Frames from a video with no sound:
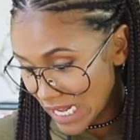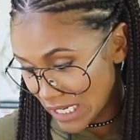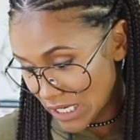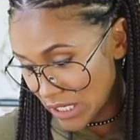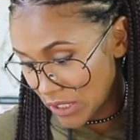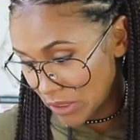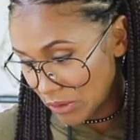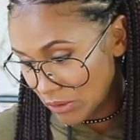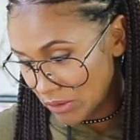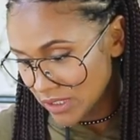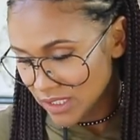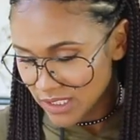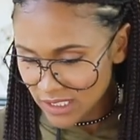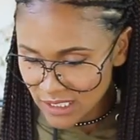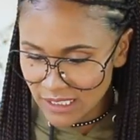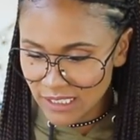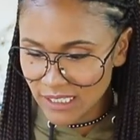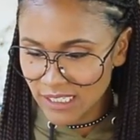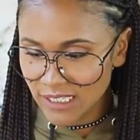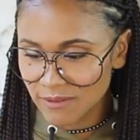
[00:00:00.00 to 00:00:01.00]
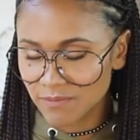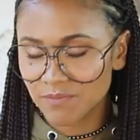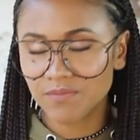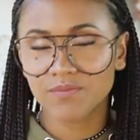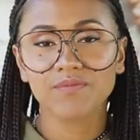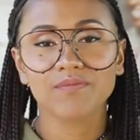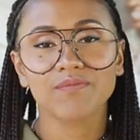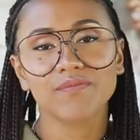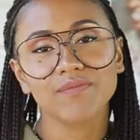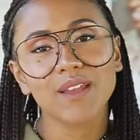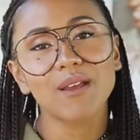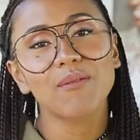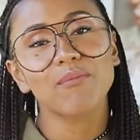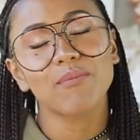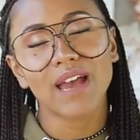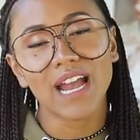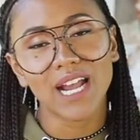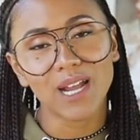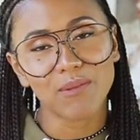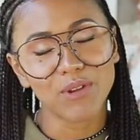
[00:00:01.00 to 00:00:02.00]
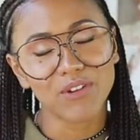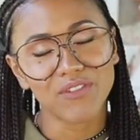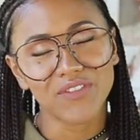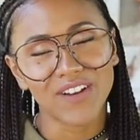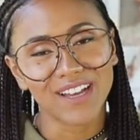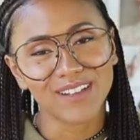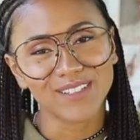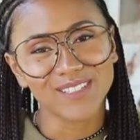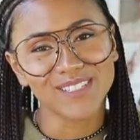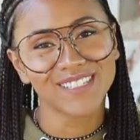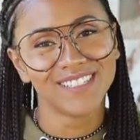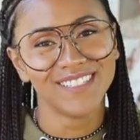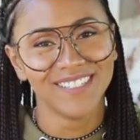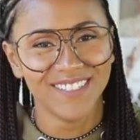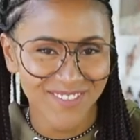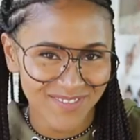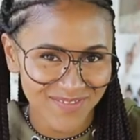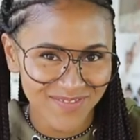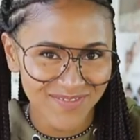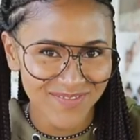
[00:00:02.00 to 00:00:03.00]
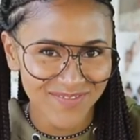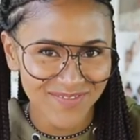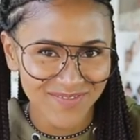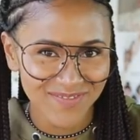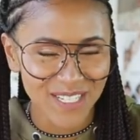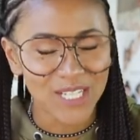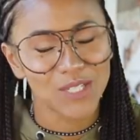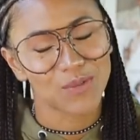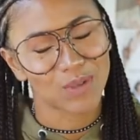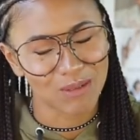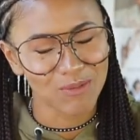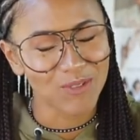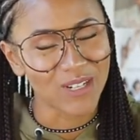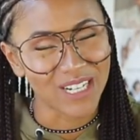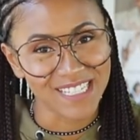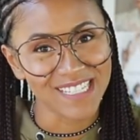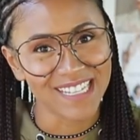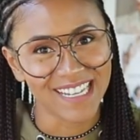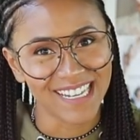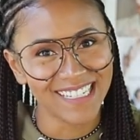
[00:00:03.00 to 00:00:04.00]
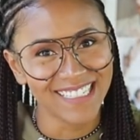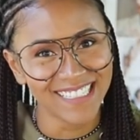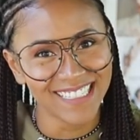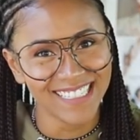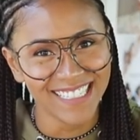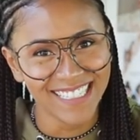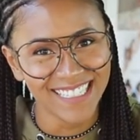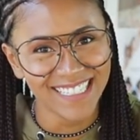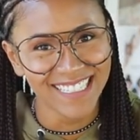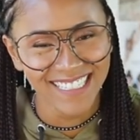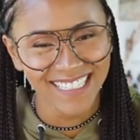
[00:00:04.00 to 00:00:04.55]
dat though? Back up your files is what I'm trying to say.